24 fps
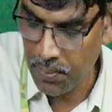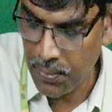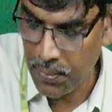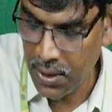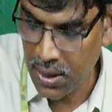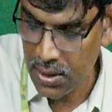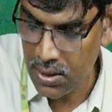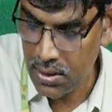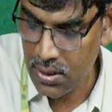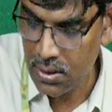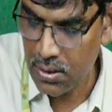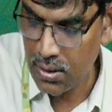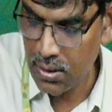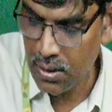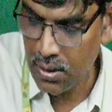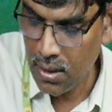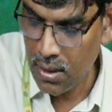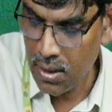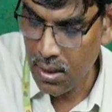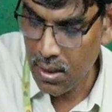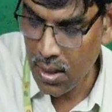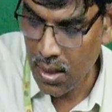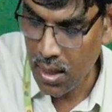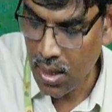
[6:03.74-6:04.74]
plus
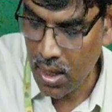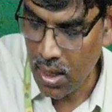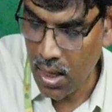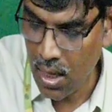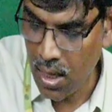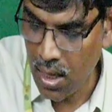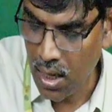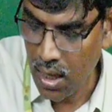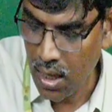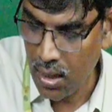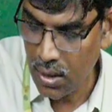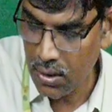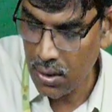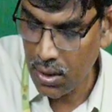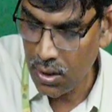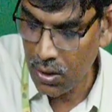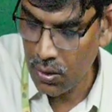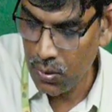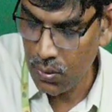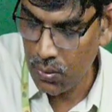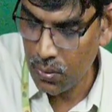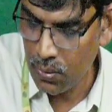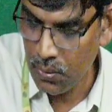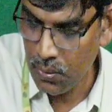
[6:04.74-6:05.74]
IA
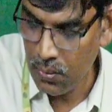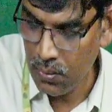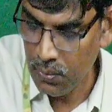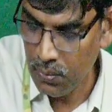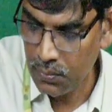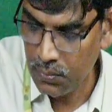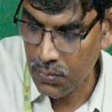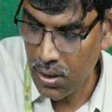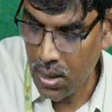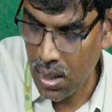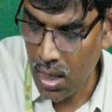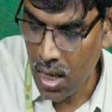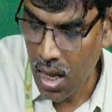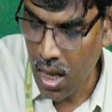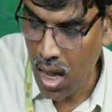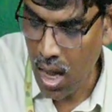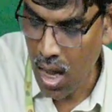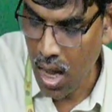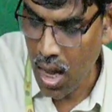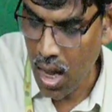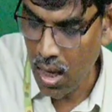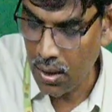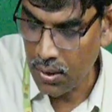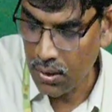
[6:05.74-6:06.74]
into
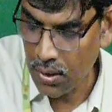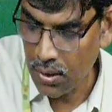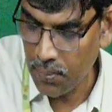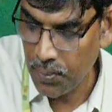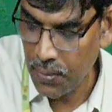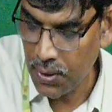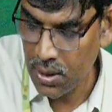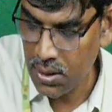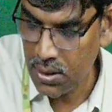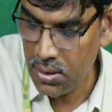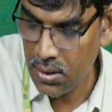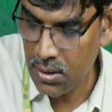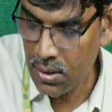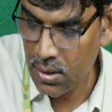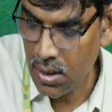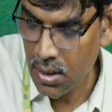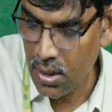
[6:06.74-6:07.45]
RA plus